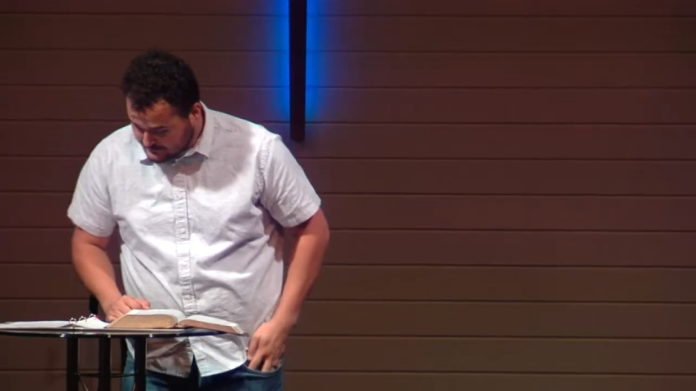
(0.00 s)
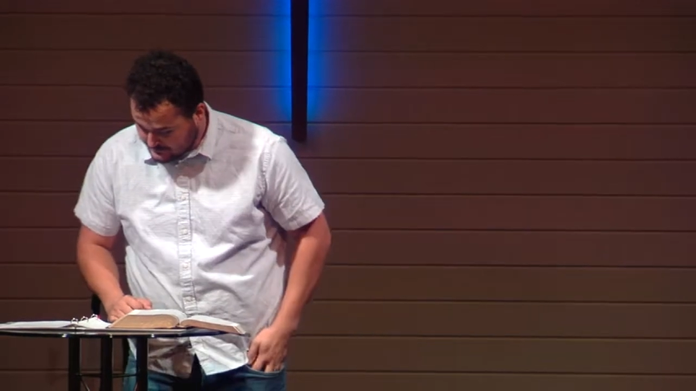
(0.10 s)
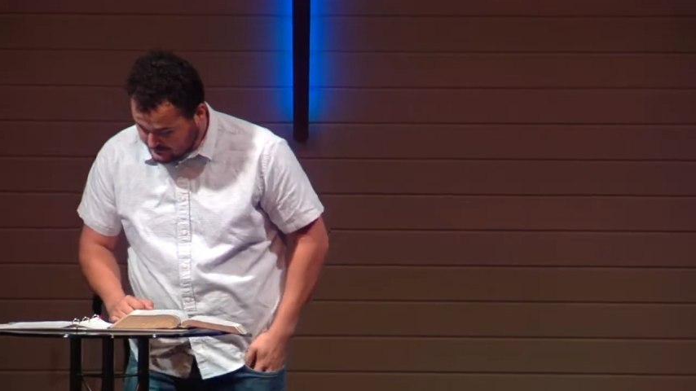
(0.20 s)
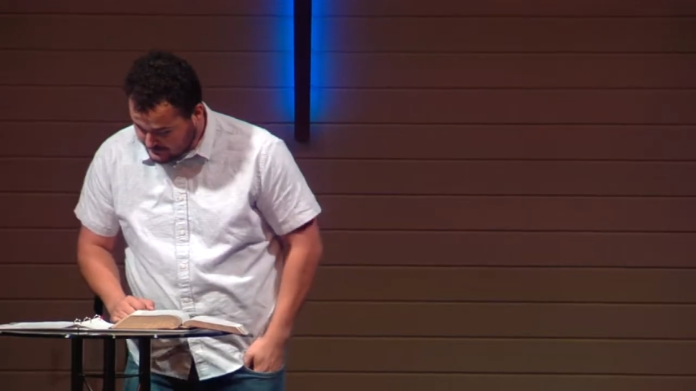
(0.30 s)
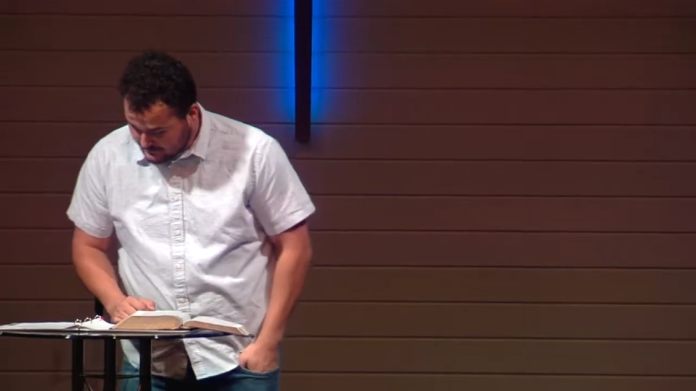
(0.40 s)

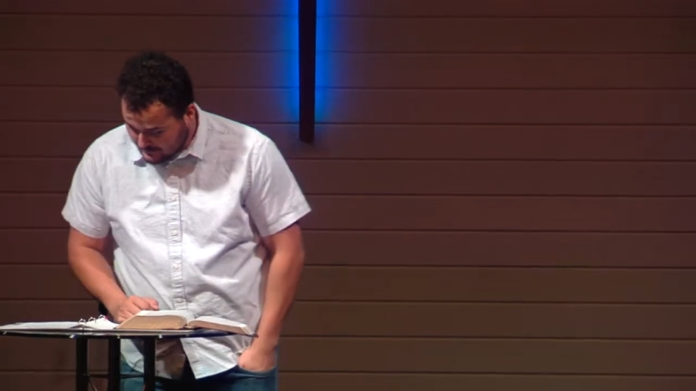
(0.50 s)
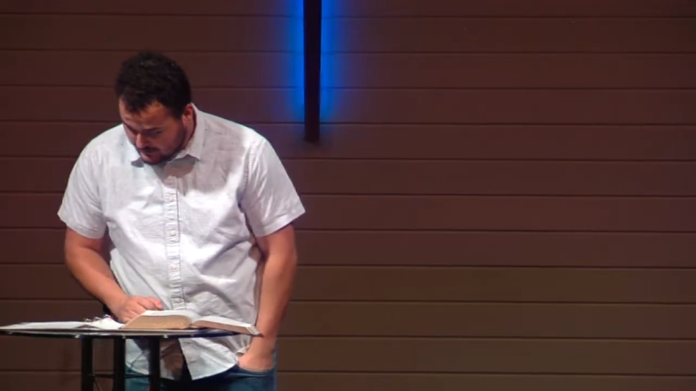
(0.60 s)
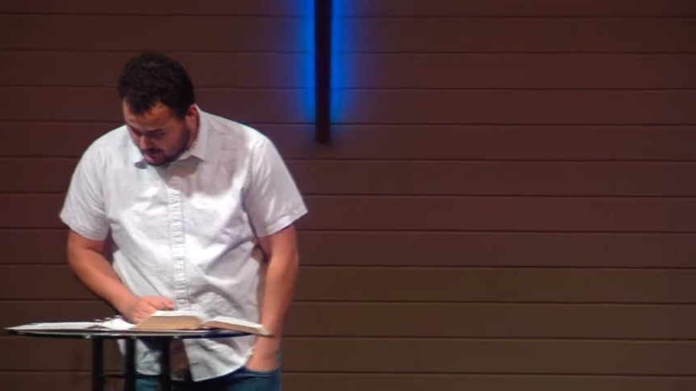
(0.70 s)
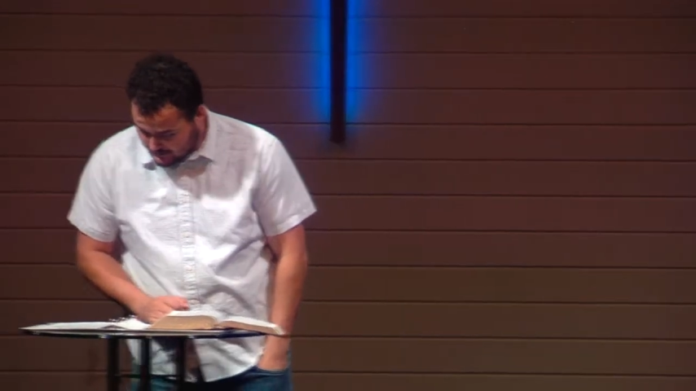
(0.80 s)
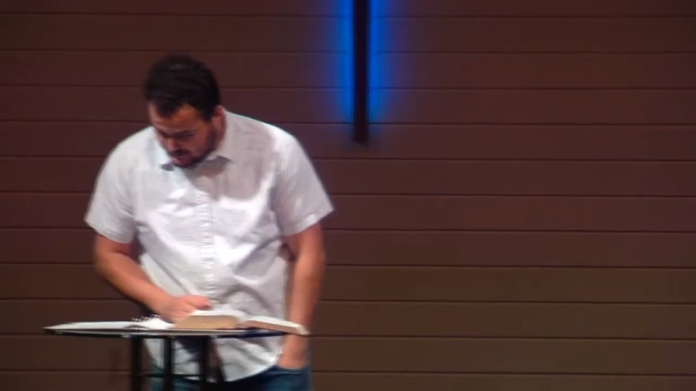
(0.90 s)

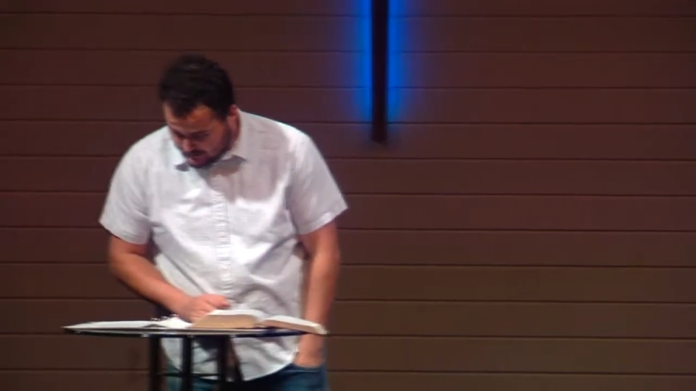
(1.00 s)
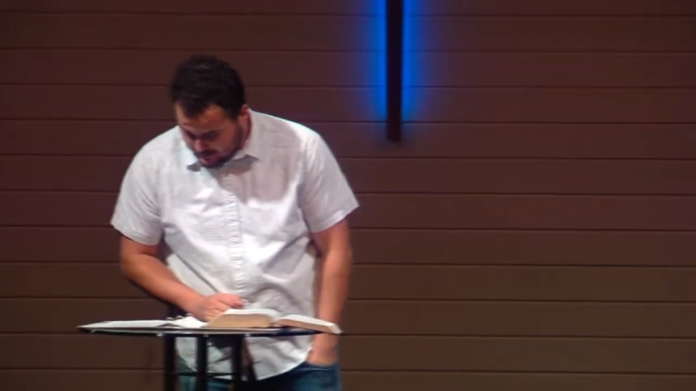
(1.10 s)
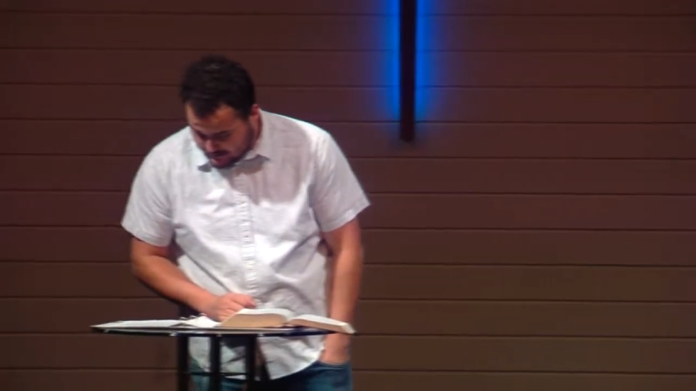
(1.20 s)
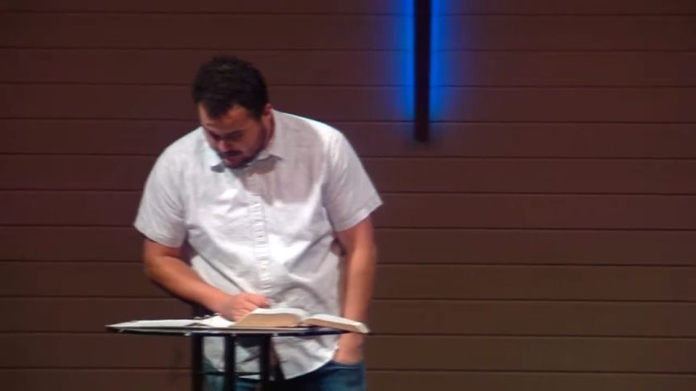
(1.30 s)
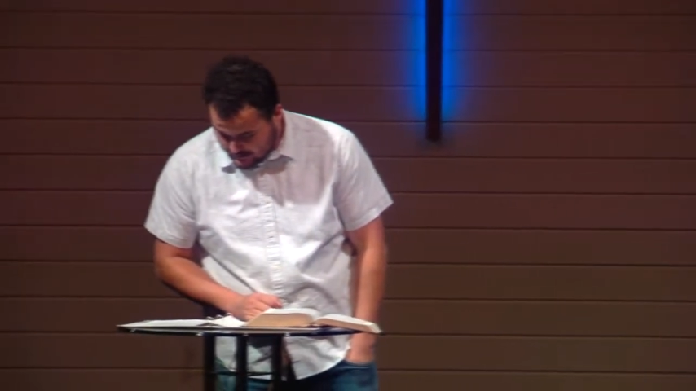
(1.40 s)

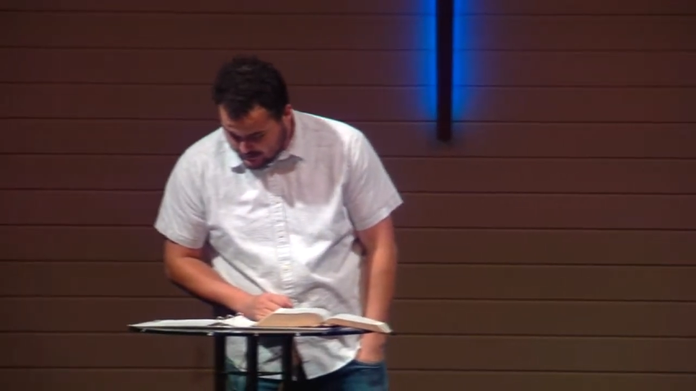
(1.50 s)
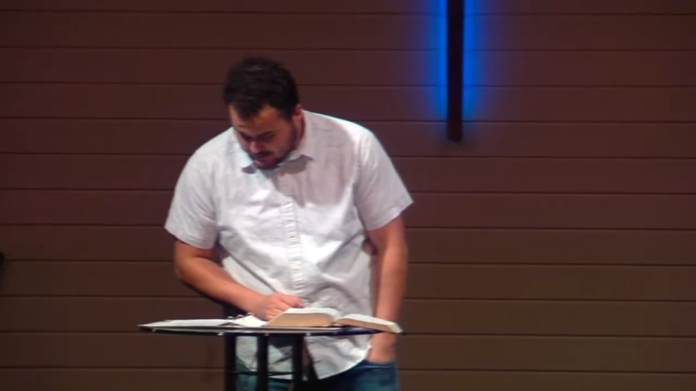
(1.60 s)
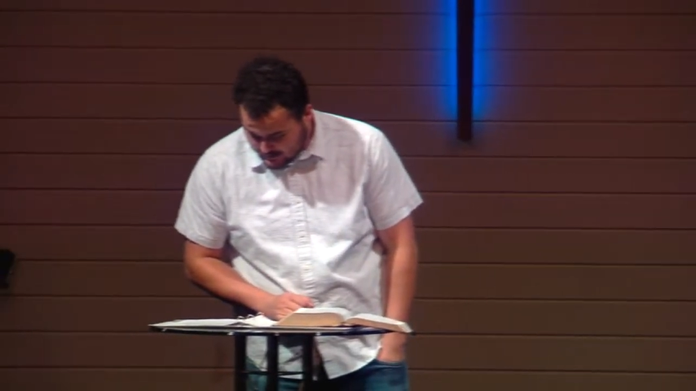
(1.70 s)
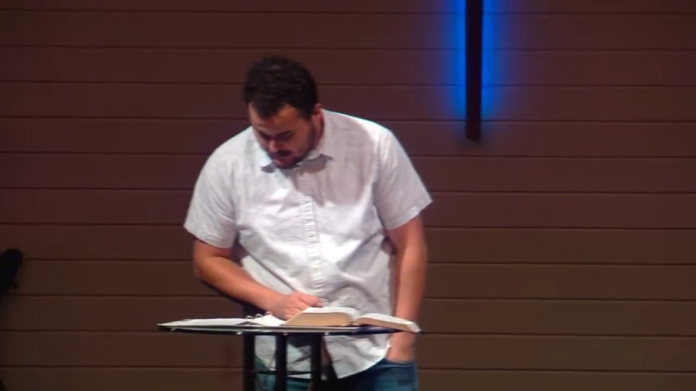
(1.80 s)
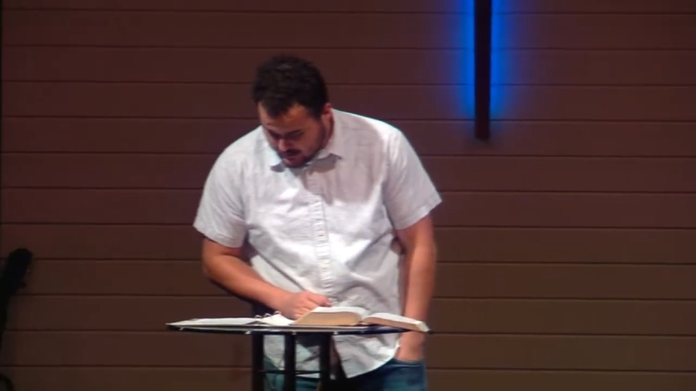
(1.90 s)

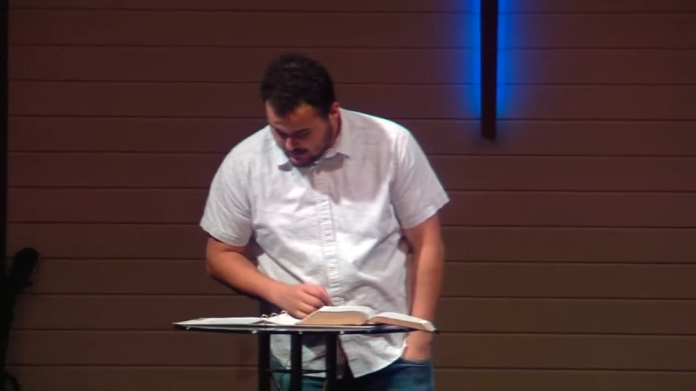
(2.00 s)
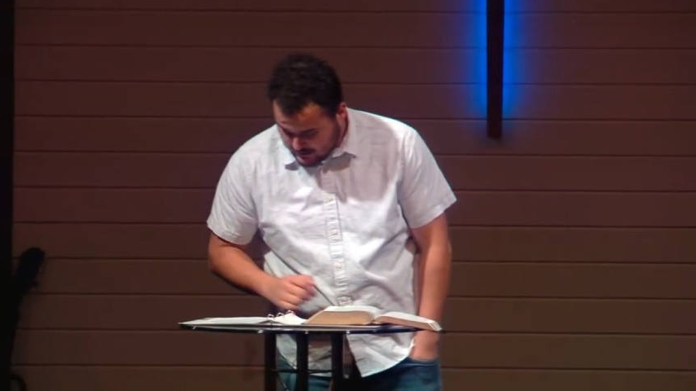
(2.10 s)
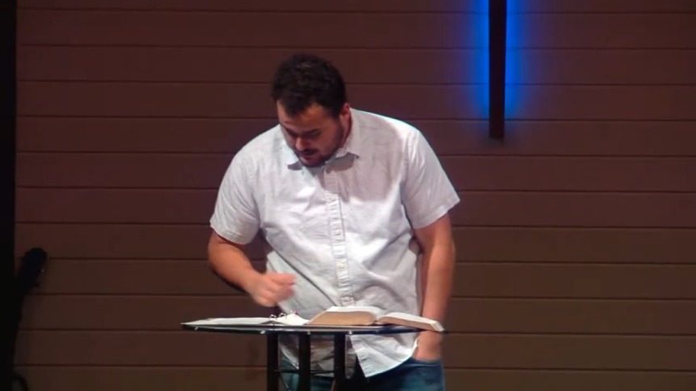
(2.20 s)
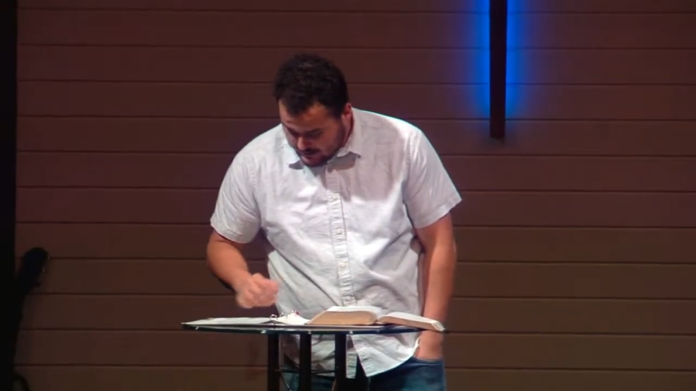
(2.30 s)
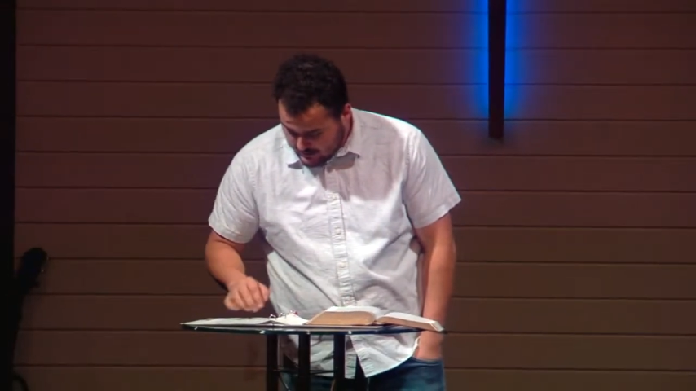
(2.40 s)

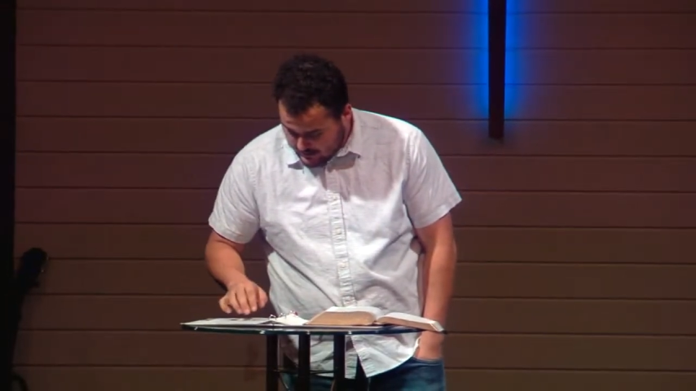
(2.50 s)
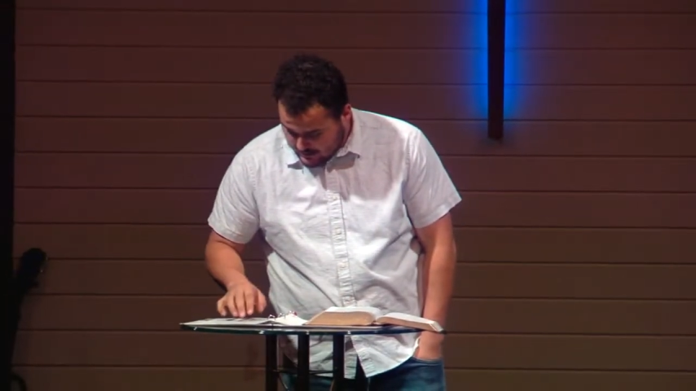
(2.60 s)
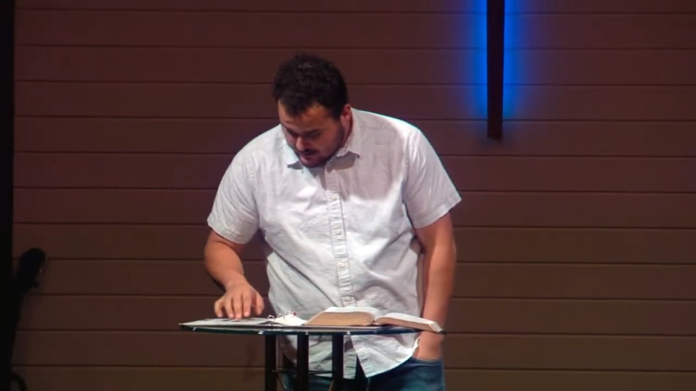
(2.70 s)
[no speech]